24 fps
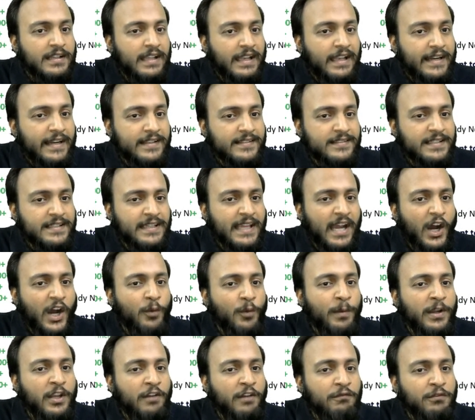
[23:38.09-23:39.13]
Let us see how
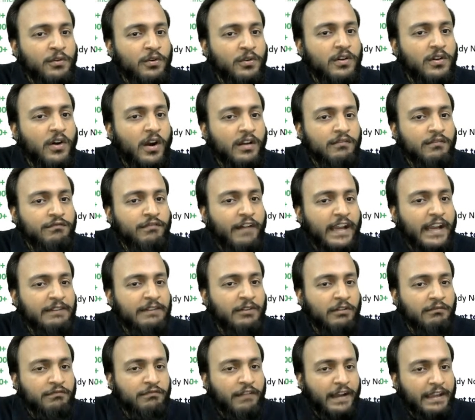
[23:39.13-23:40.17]
many of you got 5
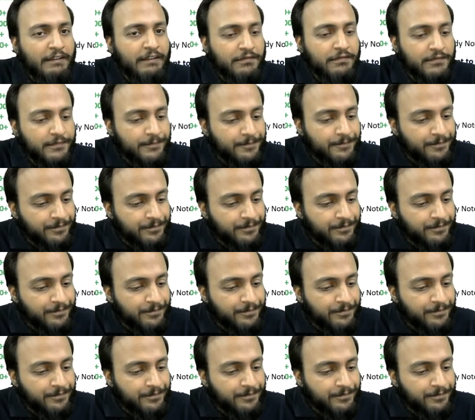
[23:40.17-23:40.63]
on 5.